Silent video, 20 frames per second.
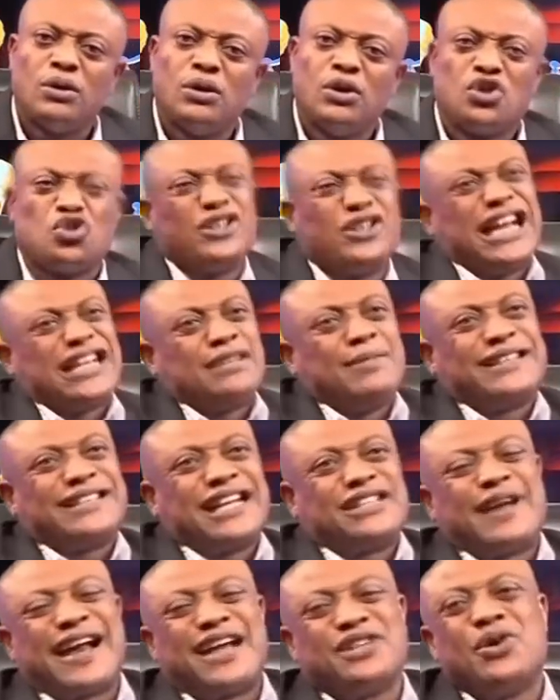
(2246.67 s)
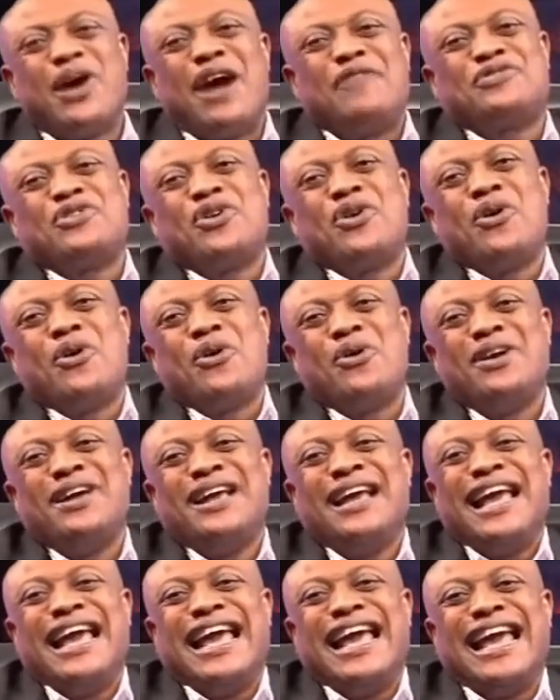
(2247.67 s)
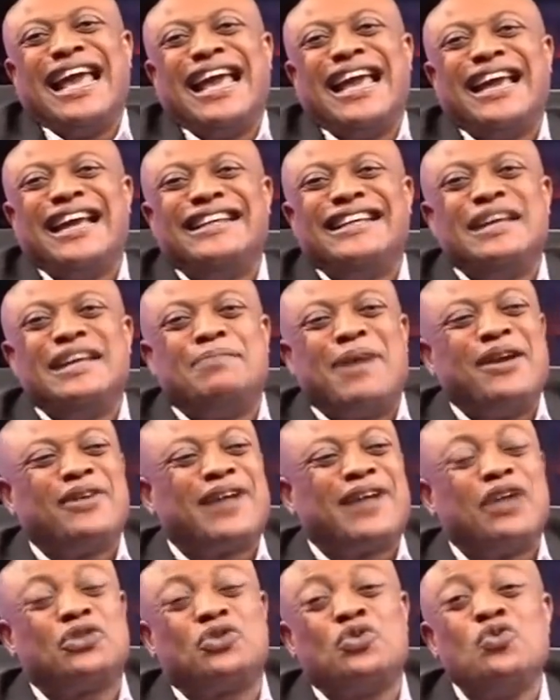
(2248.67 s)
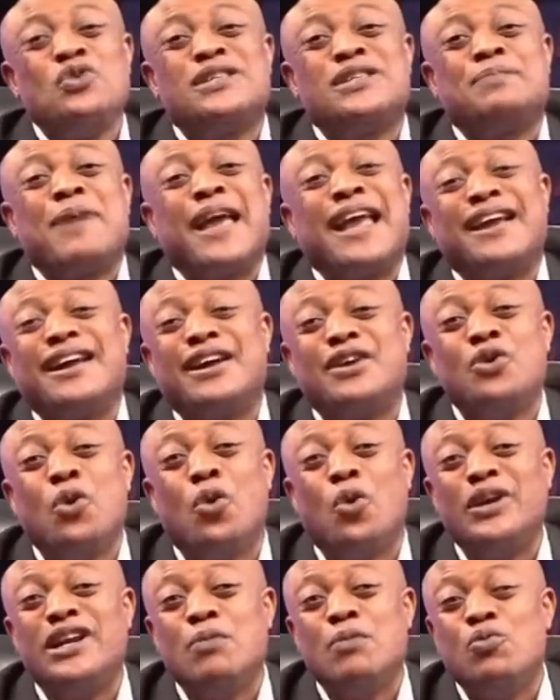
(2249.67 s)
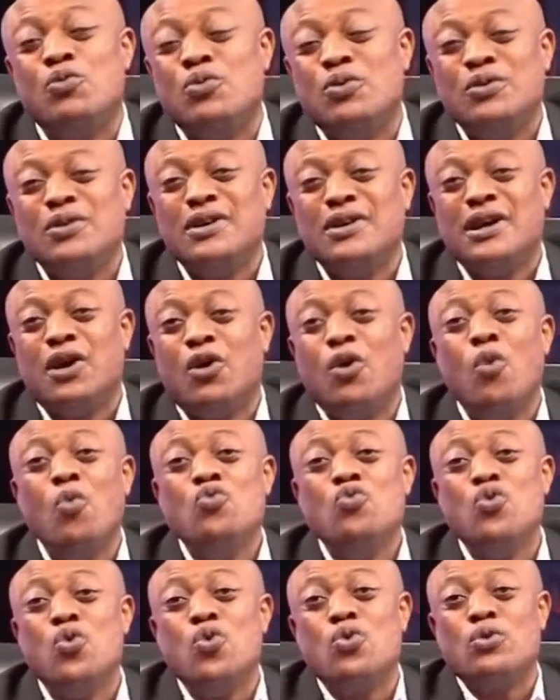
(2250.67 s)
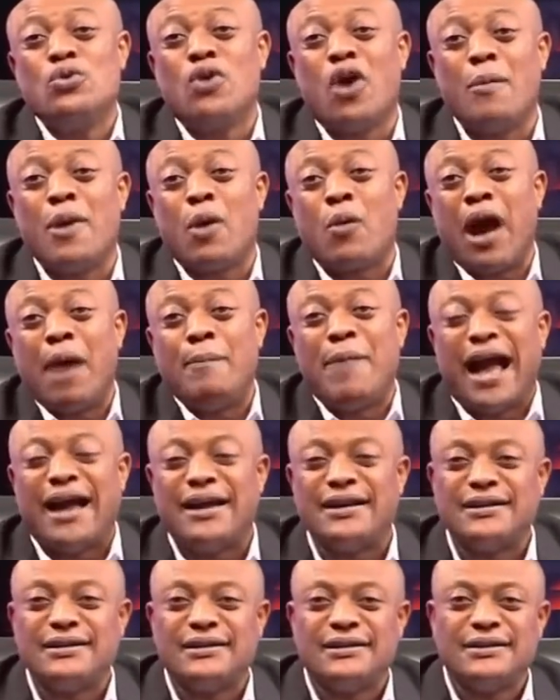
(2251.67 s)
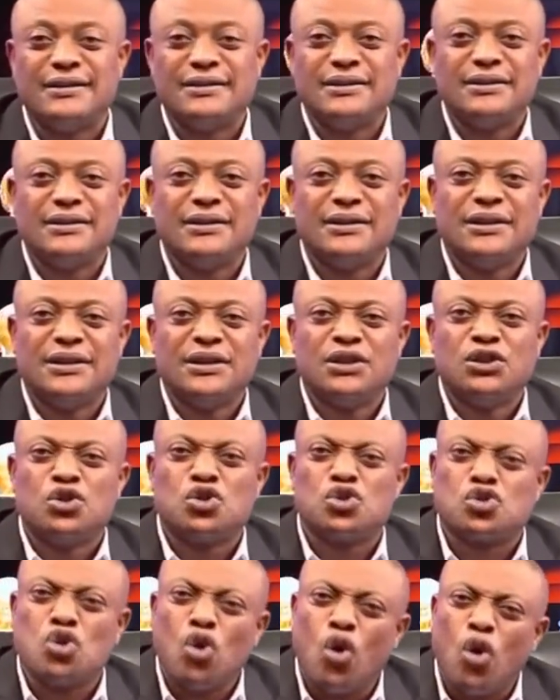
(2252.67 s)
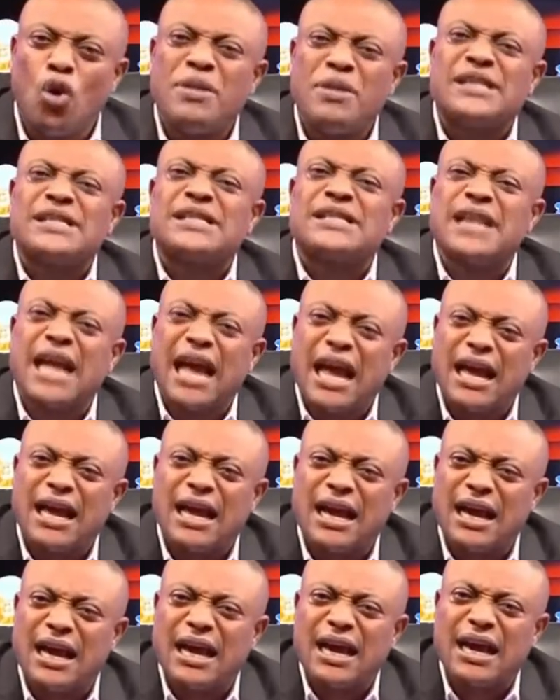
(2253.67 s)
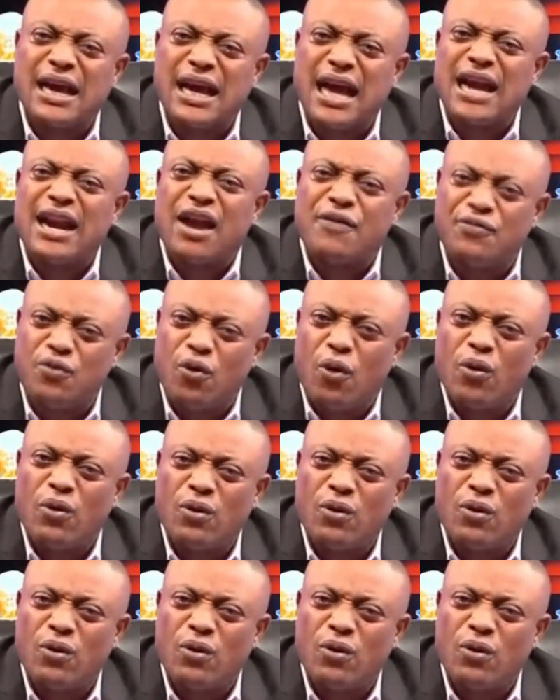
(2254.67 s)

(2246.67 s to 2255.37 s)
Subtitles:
So that's better than so afro me panoka 2 weeks no podem on obekwaba. So Mr. Ghana for